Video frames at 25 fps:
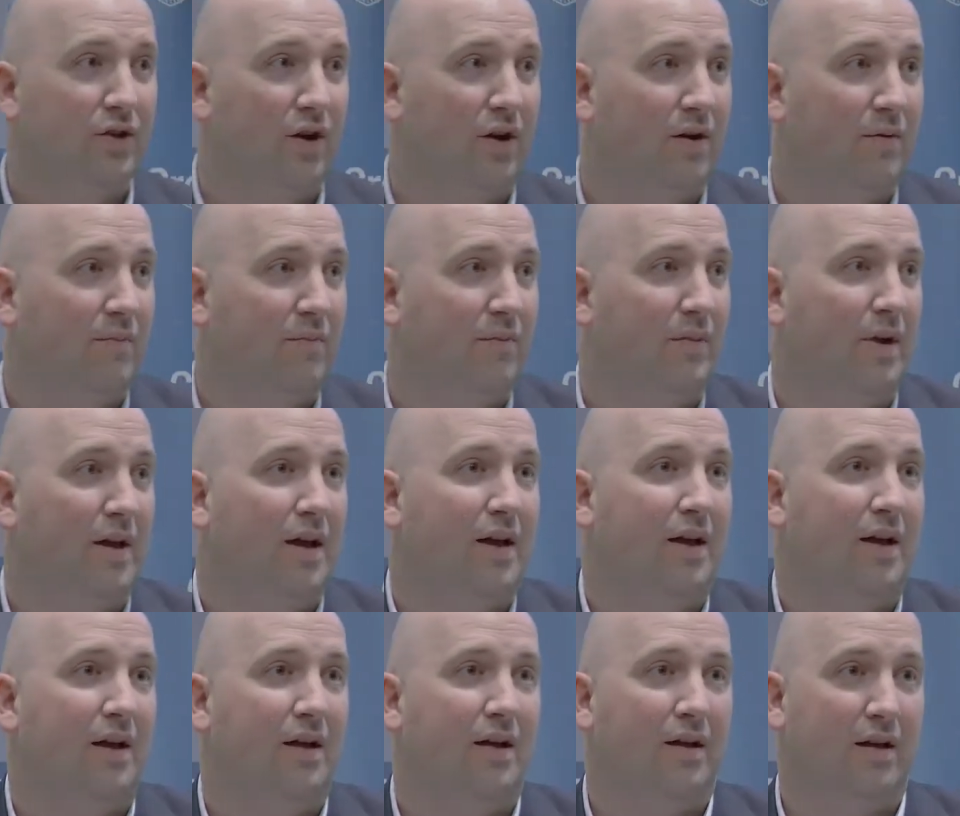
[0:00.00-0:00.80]
I'm
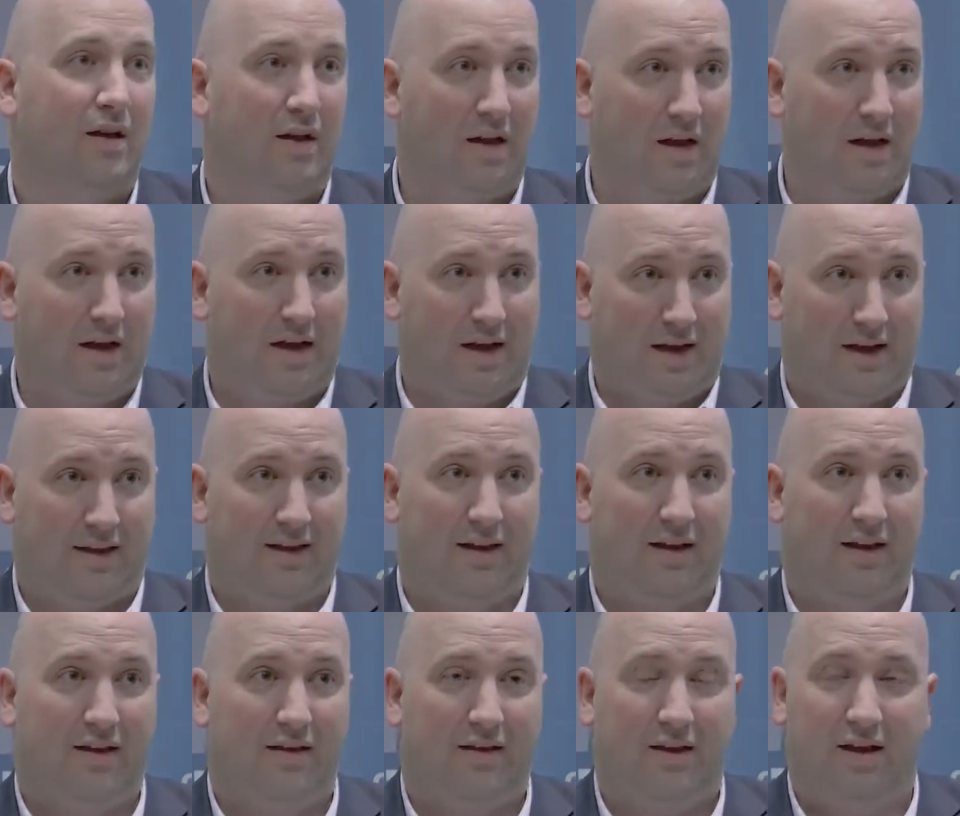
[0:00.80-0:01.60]

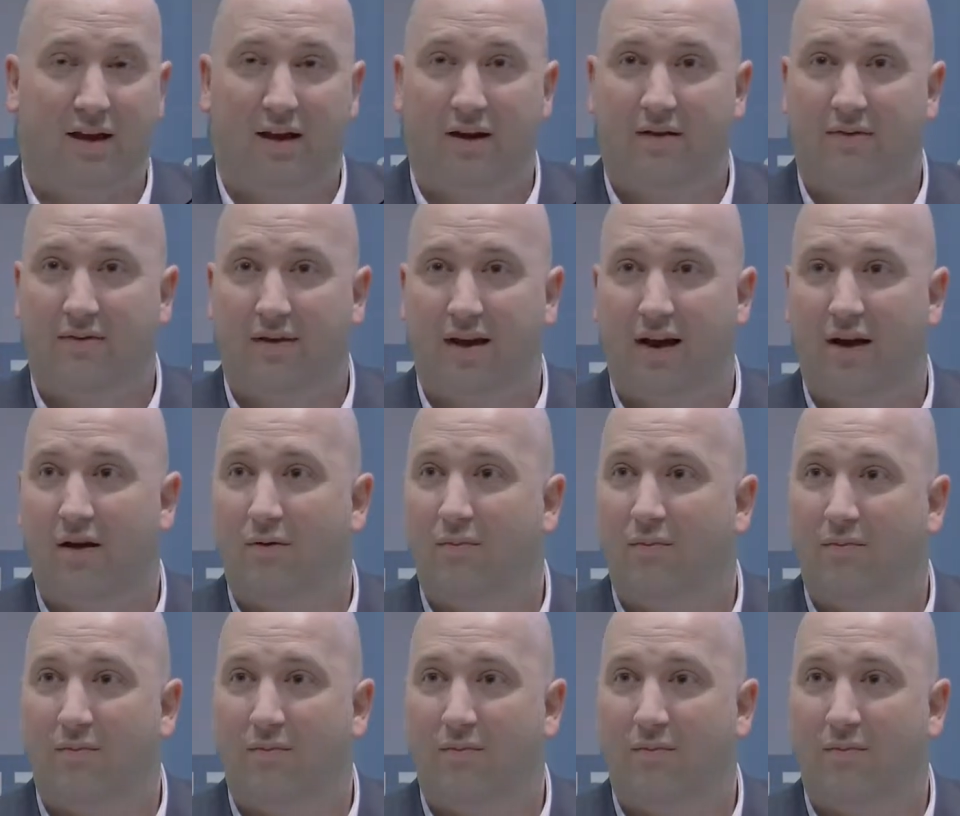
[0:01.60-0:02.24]
the head of our